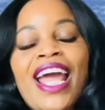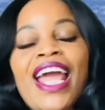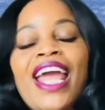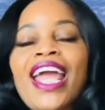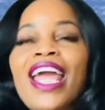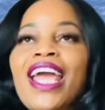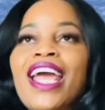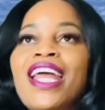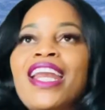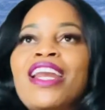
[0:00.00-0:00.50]

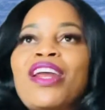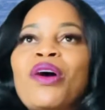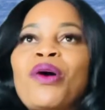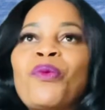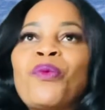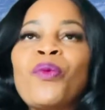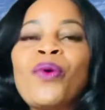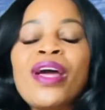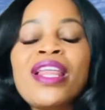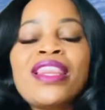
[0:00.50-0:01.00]
And
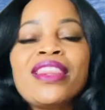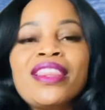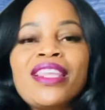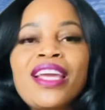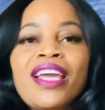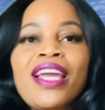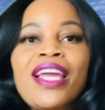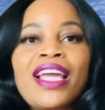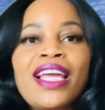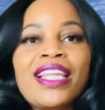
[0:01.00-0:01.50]
one
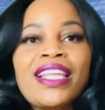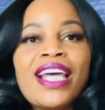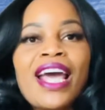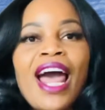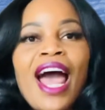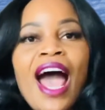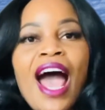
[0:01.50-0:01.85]
thing that